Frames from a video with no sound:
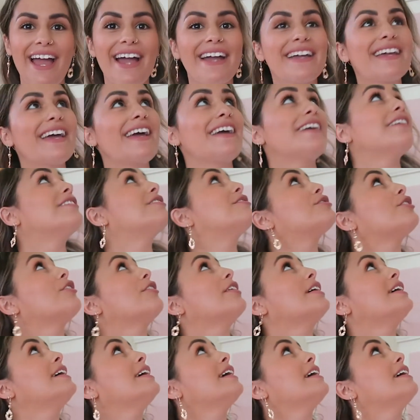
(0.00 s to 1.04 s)
Okay,
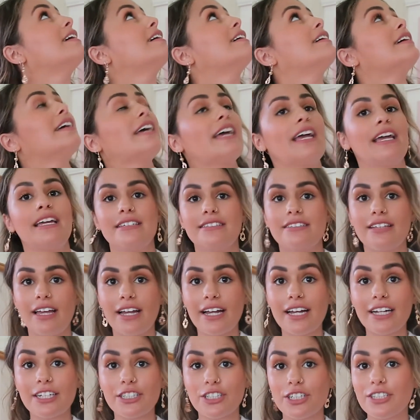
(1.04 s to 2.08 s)
sorry. He's
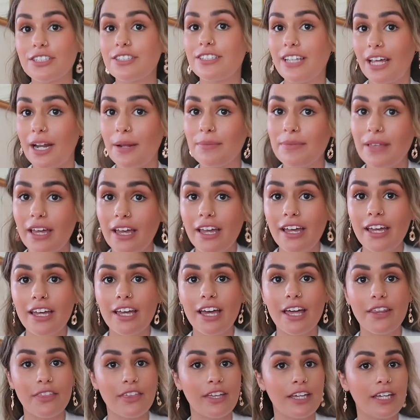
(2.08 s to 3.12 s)
like just sat up there.
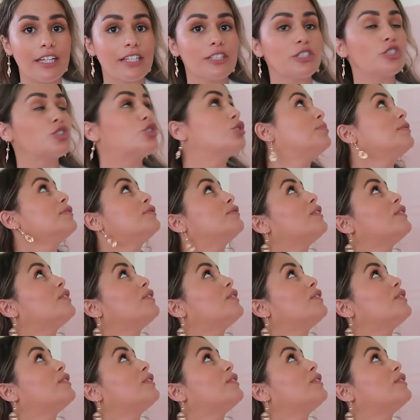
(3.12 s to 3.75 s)
I think it should be